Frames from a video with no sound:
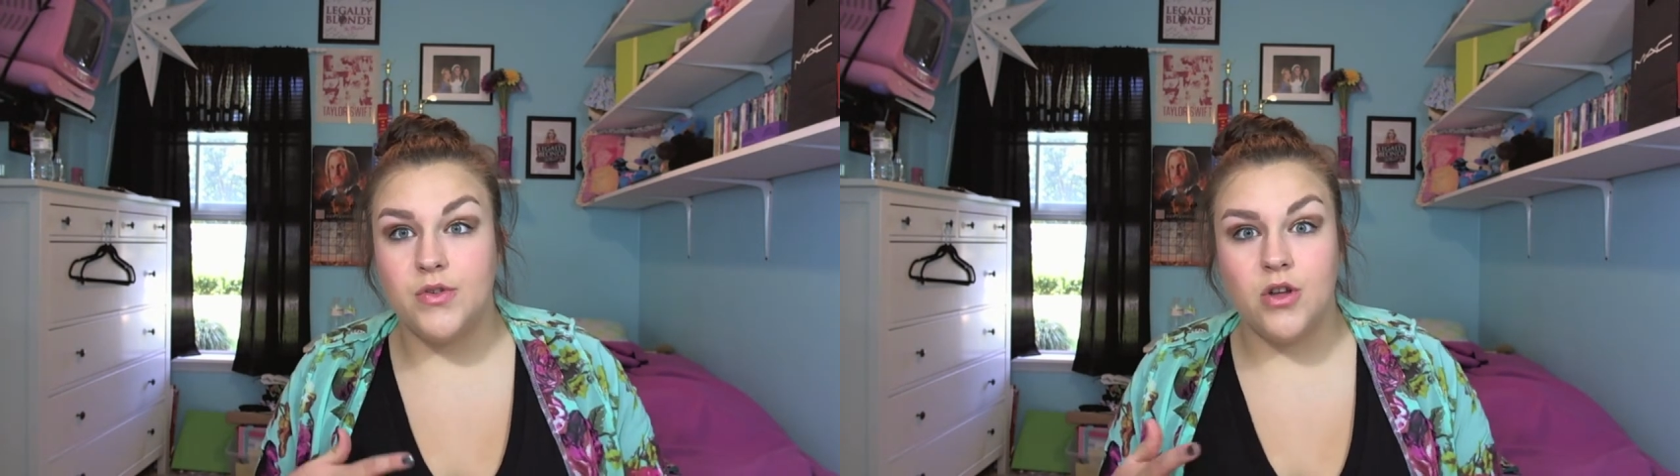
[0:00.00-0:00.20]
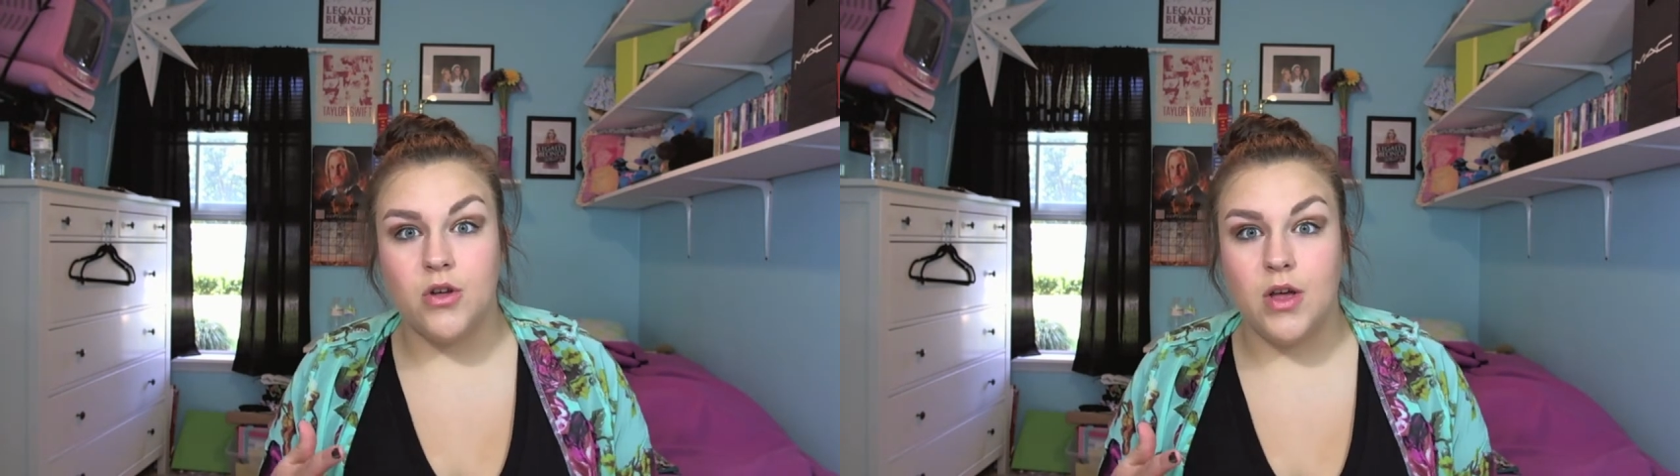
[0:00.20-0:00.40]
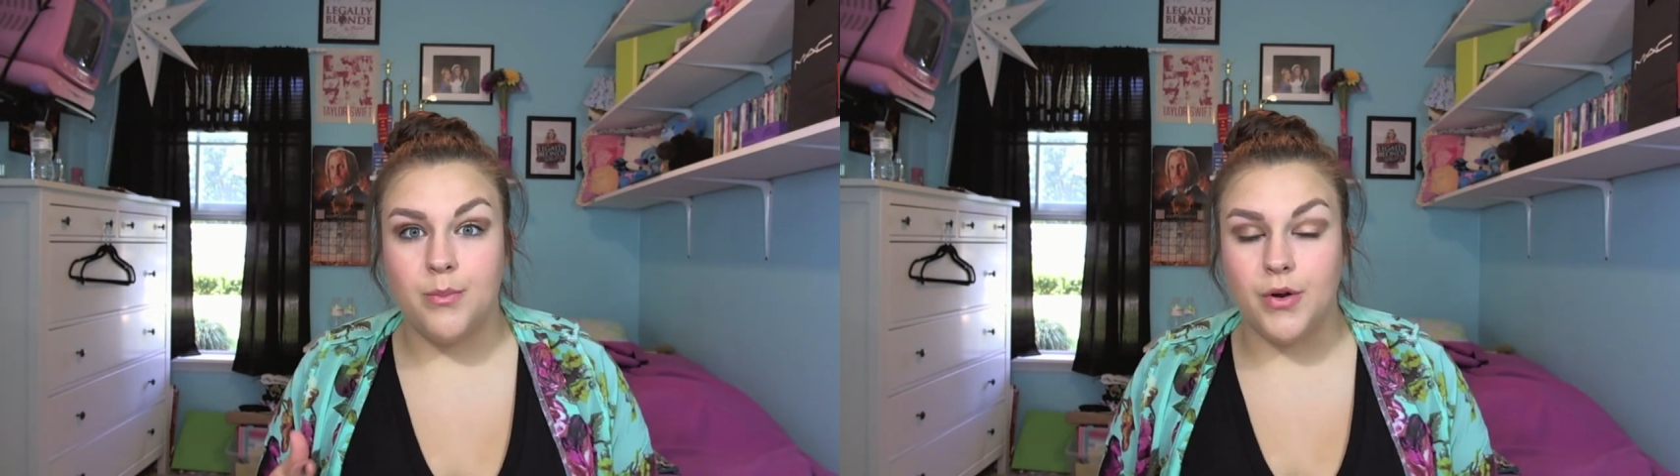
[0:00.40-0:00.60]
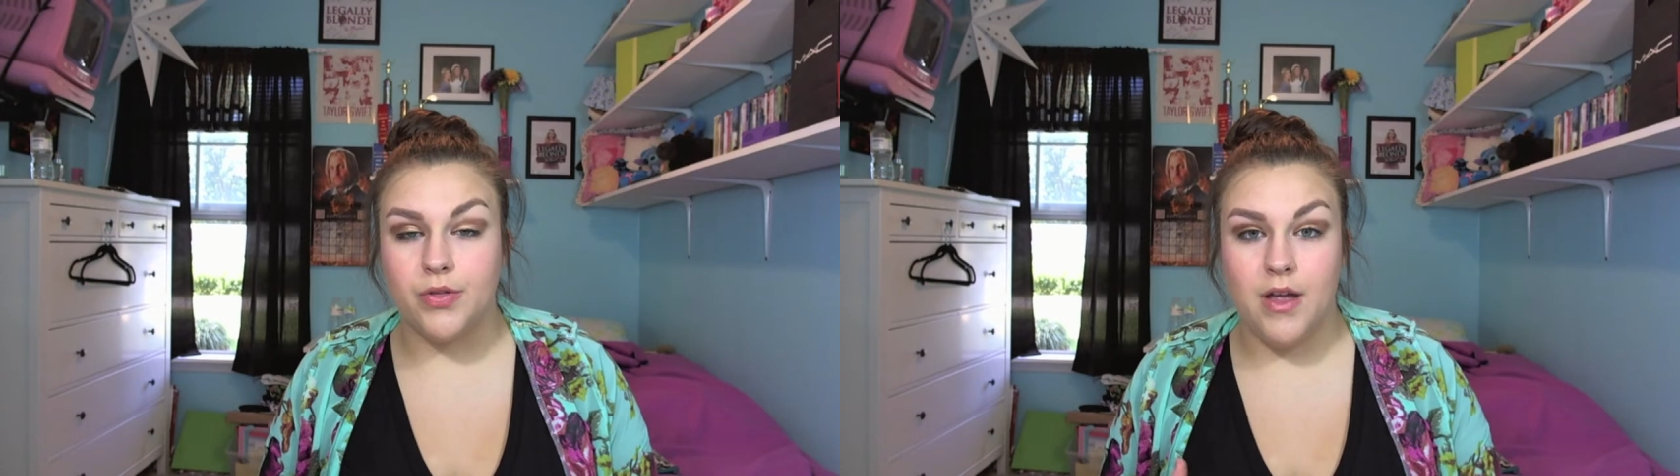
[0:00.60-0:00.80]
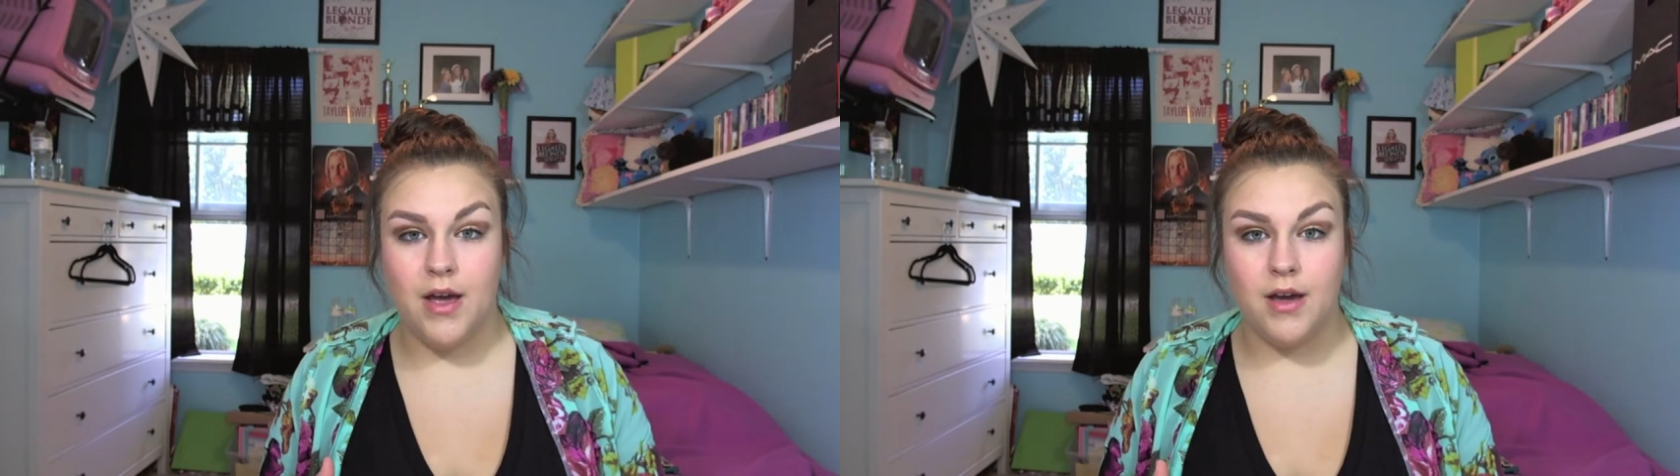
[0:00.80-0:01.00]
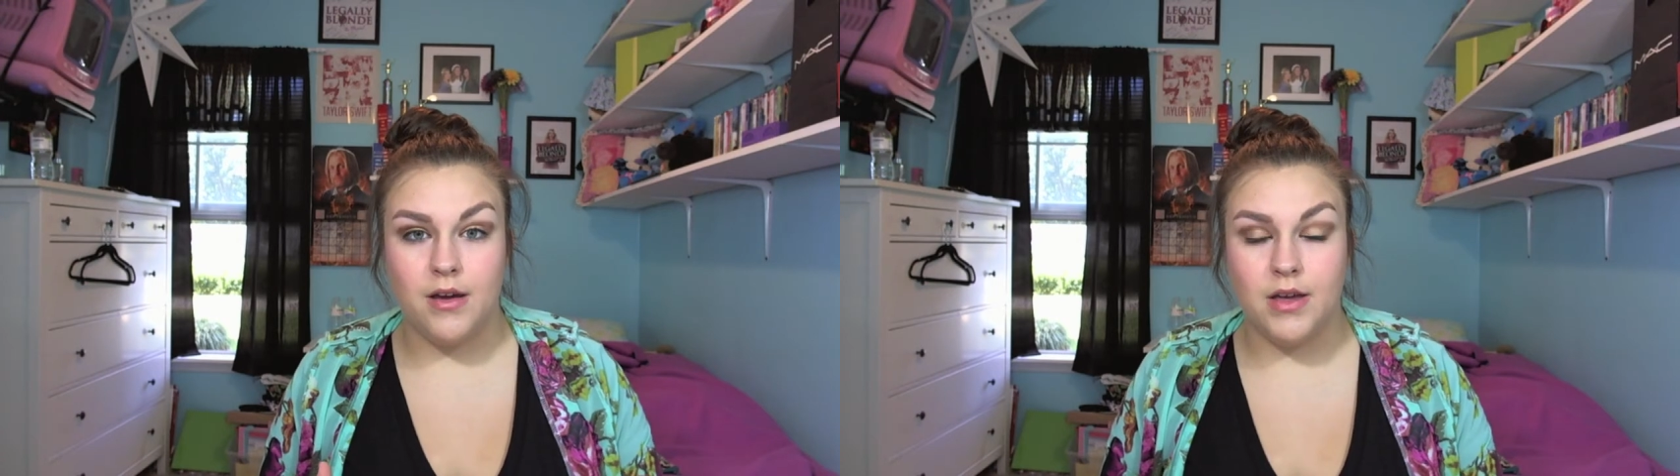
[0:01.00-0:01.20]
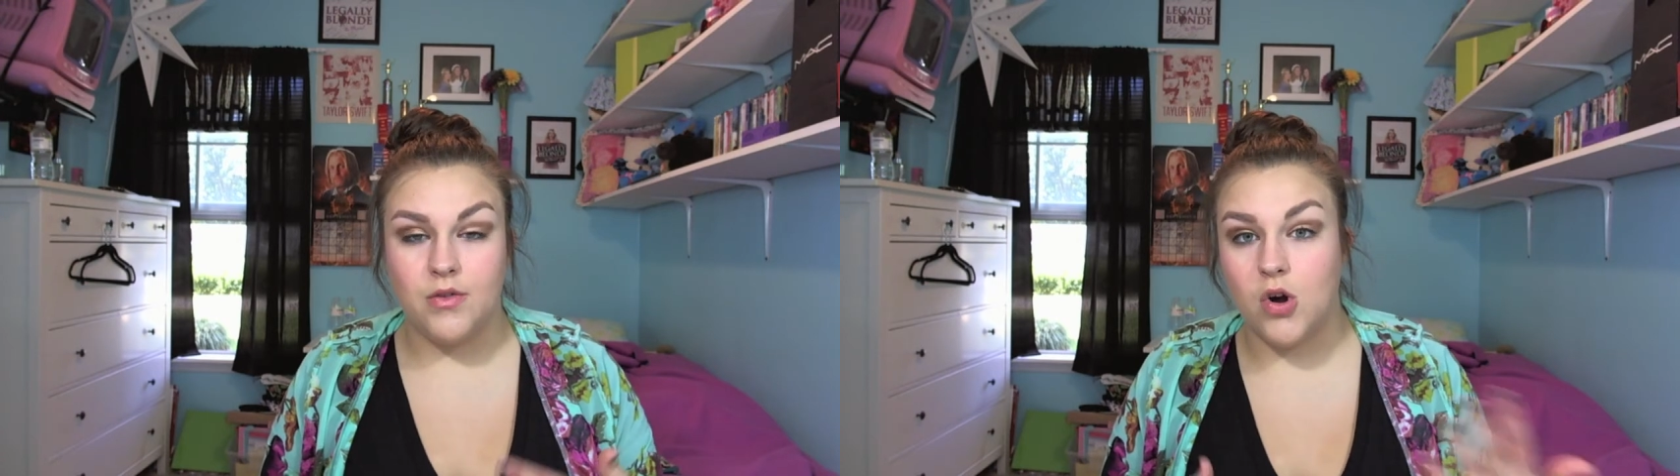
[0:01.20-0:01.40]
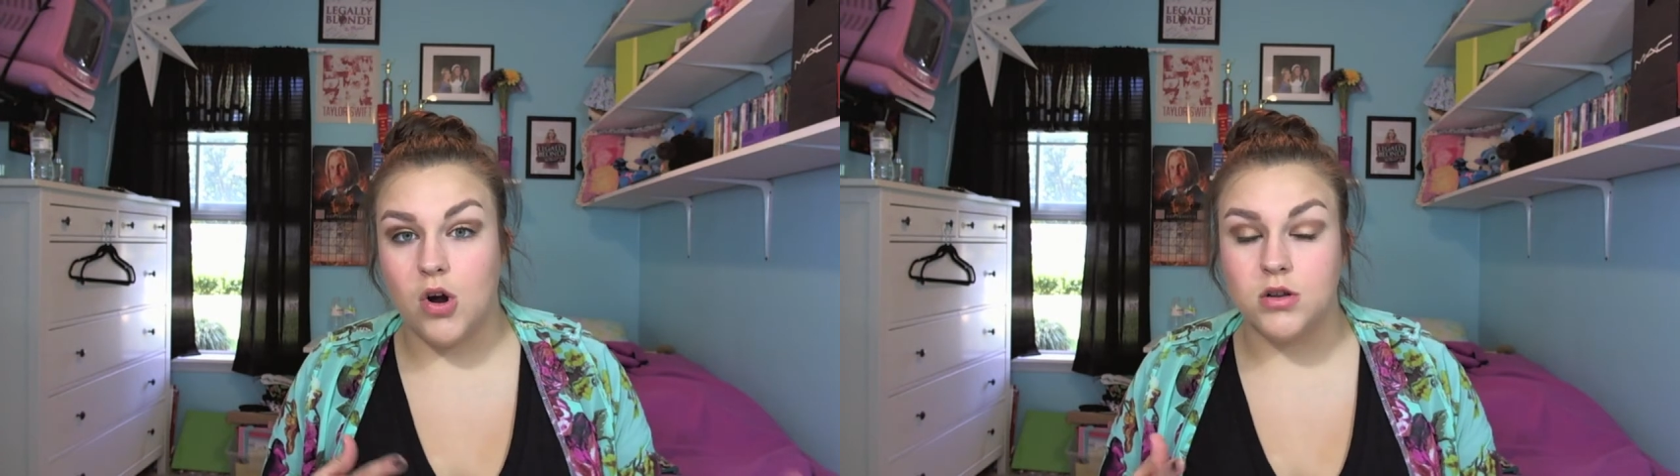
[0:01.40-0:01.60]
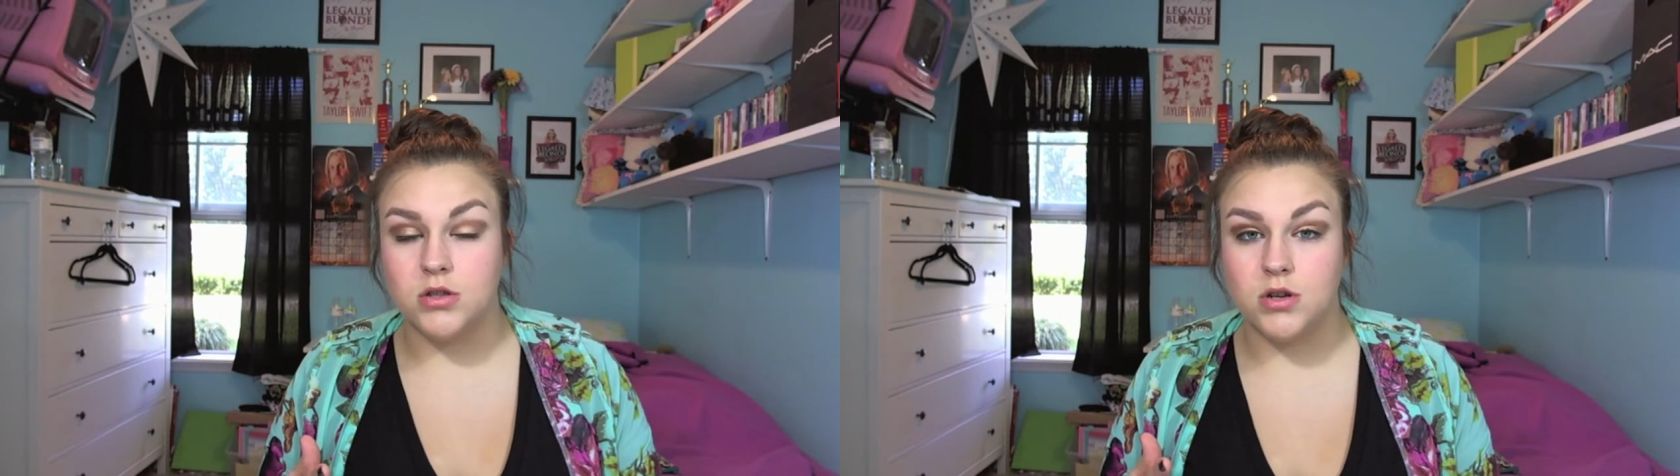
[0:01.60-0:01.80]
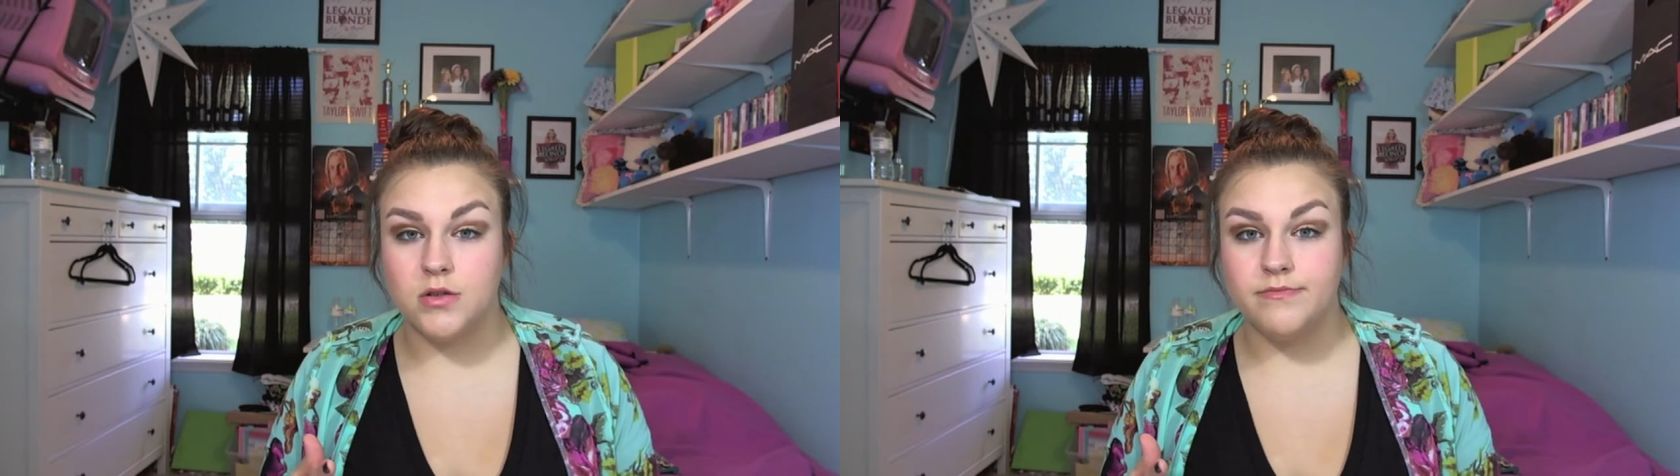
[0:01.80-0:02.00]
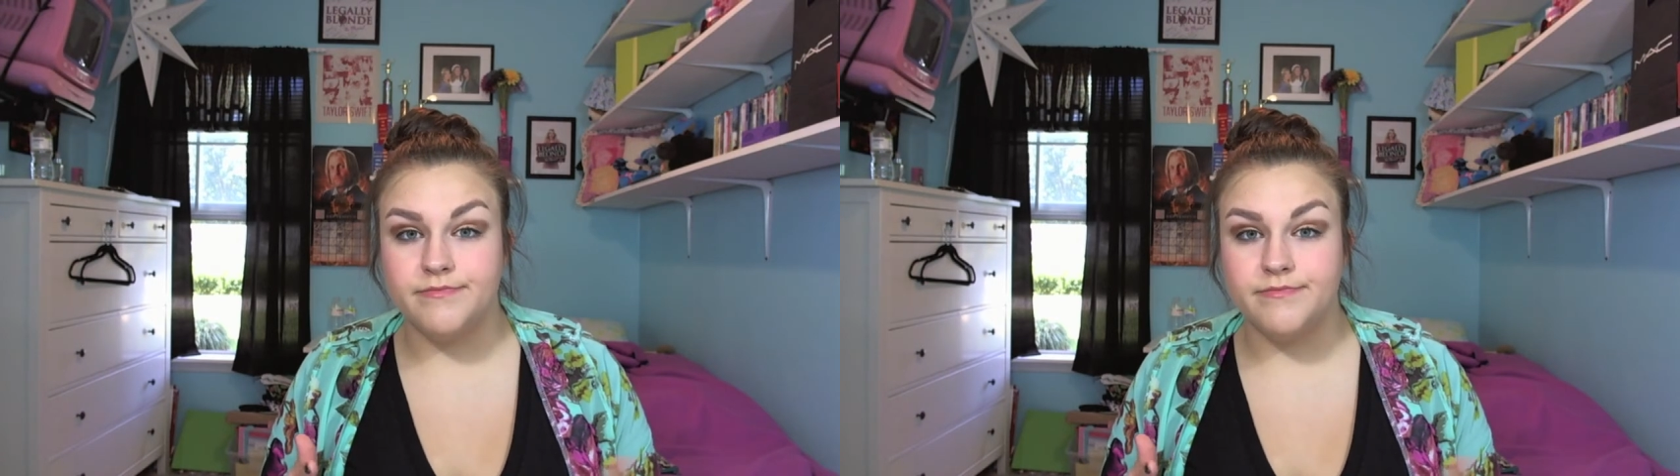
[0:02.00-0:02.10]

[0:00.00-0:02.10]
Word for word: you know, like birthday gift cards or